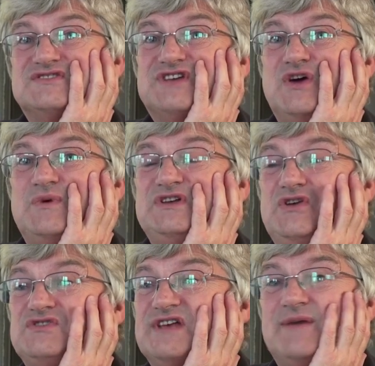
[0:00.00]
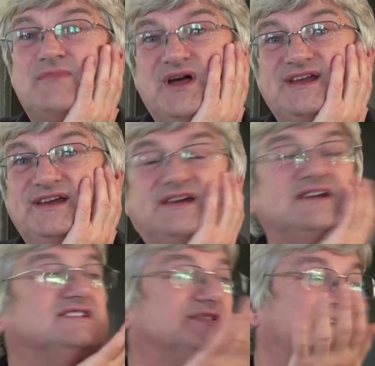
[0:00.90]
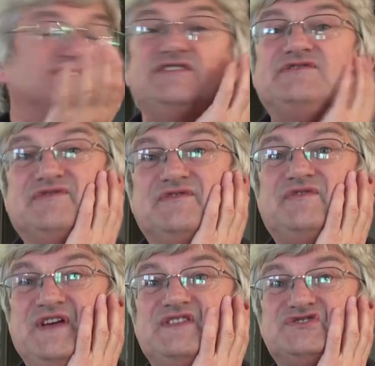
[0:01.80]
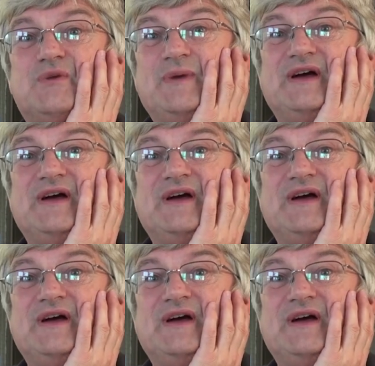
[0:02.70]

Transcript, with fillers: So we use that money to actually fit the shop